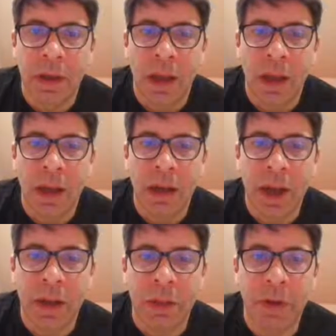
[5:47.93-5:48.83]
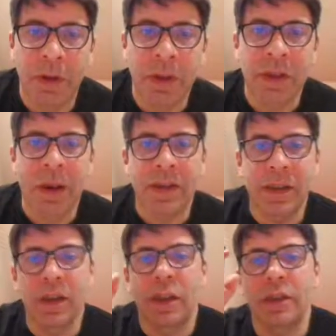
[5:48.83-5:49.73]
Now the queen runs. So as
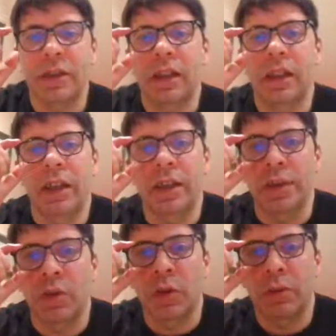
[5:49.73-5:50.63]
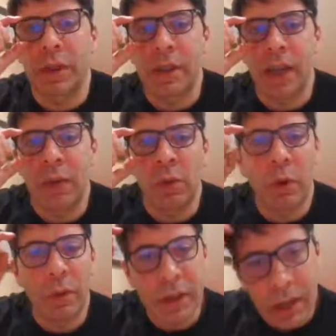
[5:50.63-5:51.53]
the dust clears, what do we say? Well,
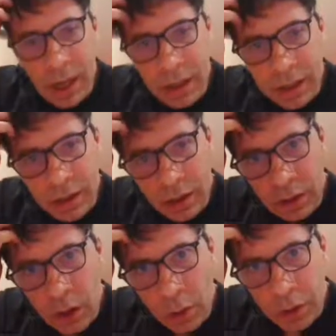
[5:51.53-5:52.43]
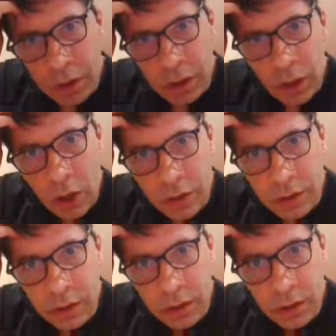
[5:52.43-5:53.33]
what we say is that no one's
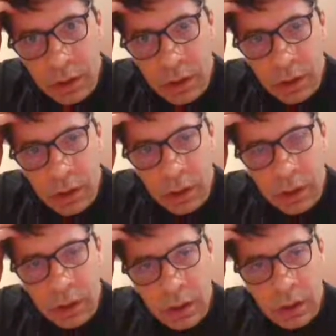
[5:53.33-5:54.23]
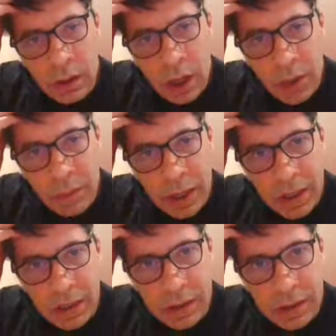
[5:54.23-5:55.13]
lost a
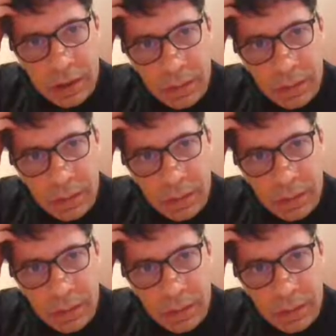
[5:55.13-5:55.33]
piece.